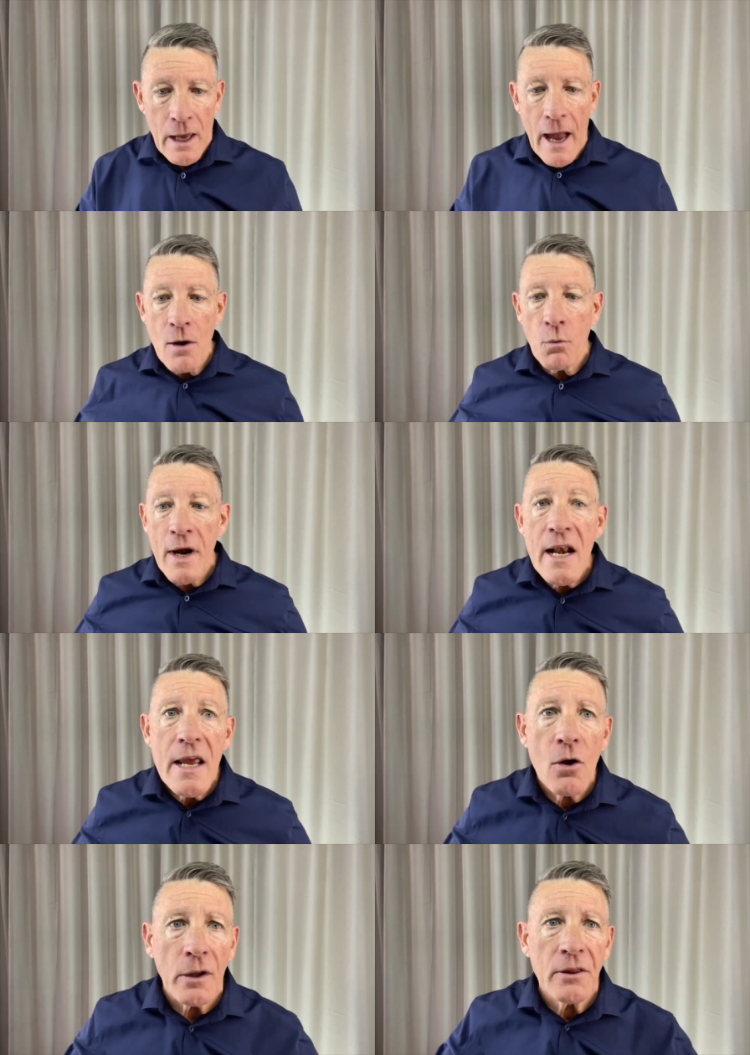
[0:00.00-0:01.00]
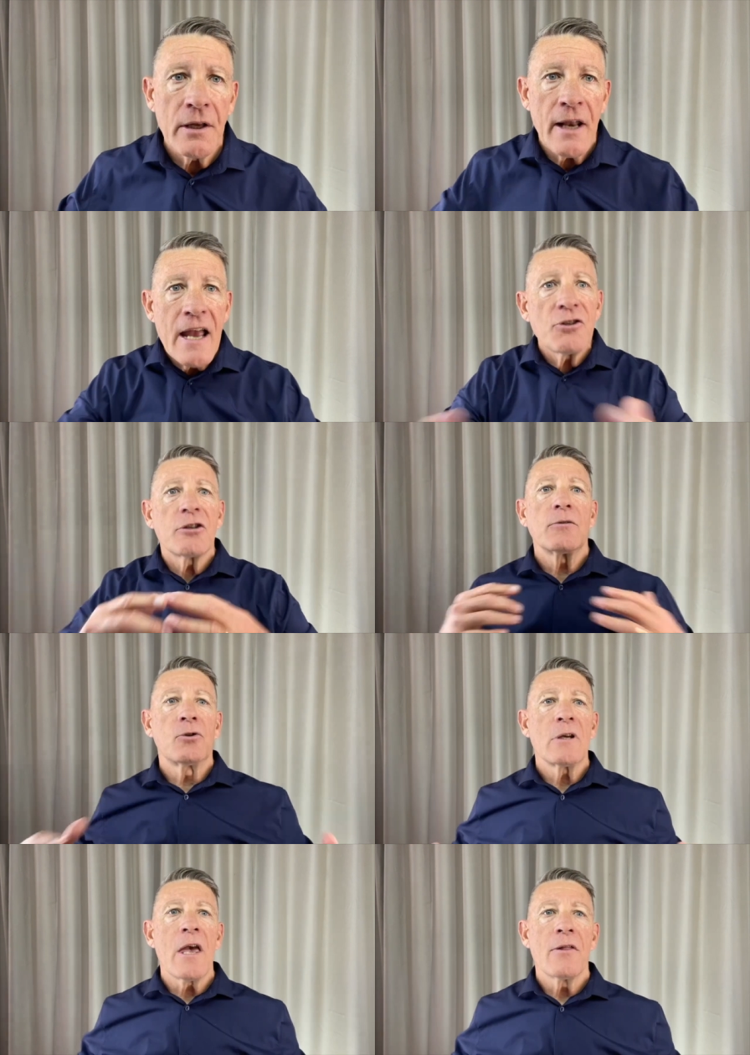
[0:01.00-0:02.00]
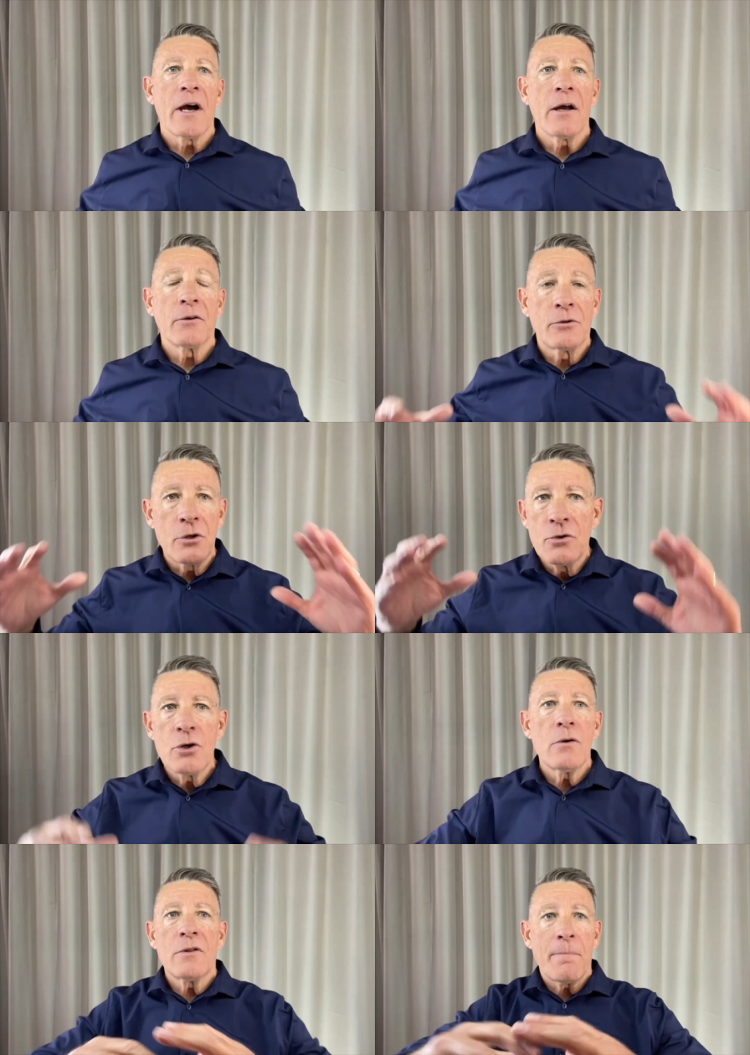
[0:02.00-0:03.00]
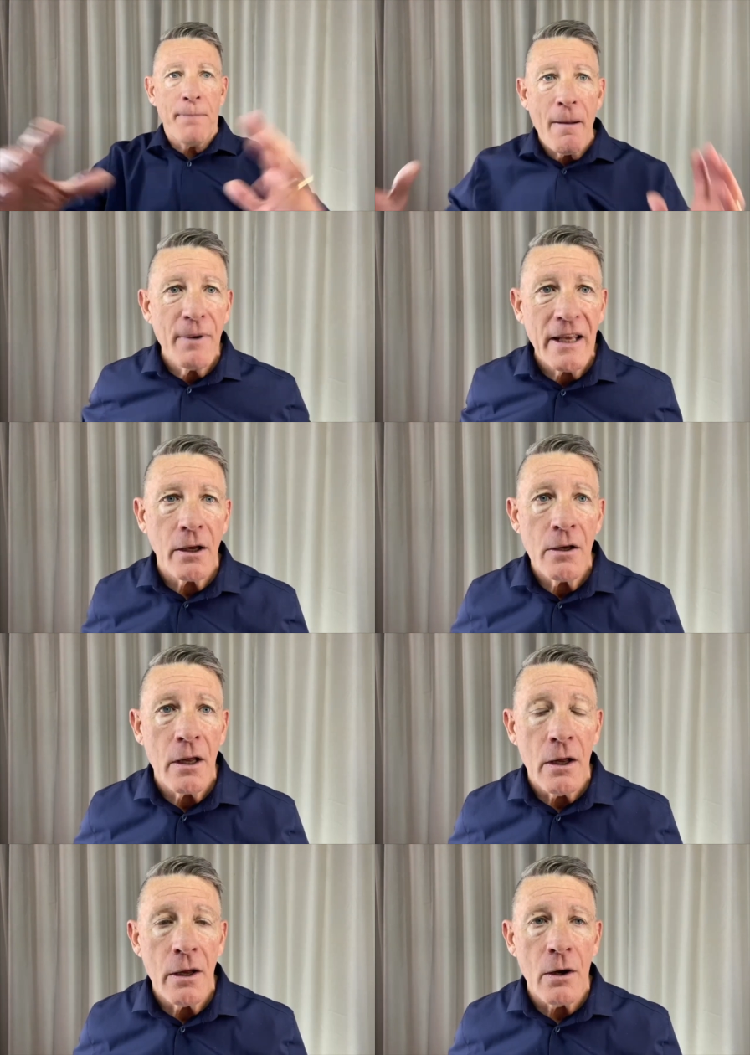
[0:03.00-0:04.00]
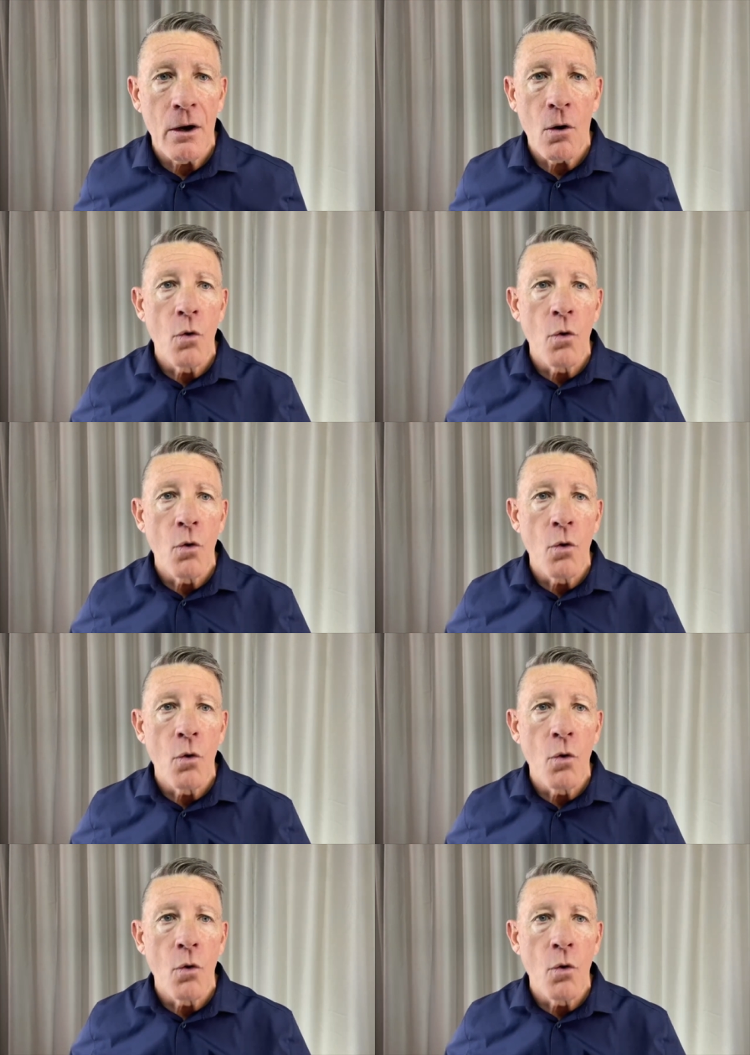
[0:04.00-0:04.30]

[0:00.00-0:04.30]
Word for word: And when he got the nation together to do the public uh, uh,